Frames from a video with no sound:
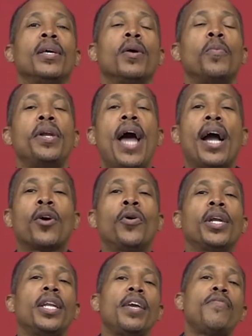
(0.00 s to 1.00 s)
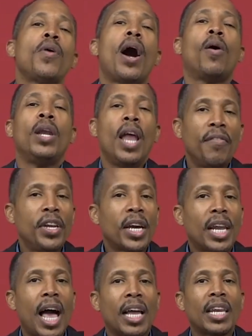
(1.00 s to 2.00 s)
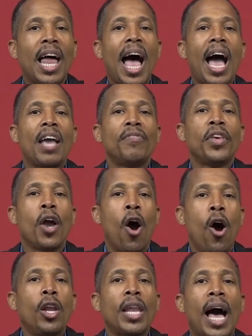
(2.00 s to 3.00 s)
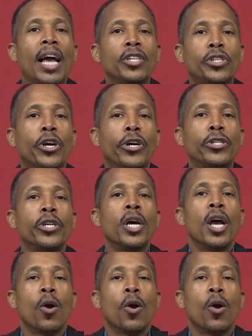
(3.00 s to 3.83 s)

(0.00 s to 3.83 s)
We're not going to leave you out. 11 o'clock live, the online church